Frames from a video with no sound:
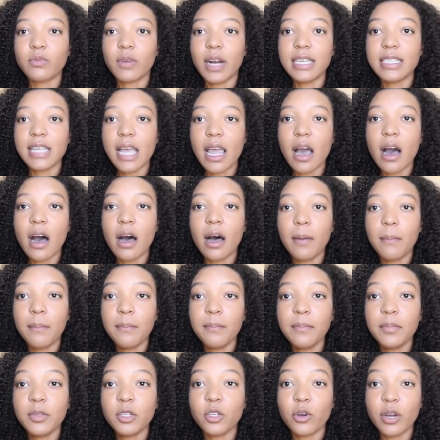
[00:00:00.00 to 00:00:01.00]
When I say
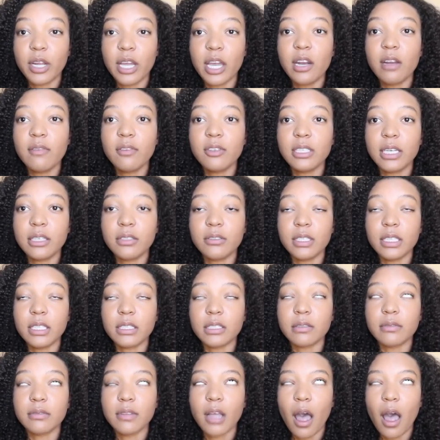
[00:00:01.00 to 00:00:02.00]
during interviews, I do this.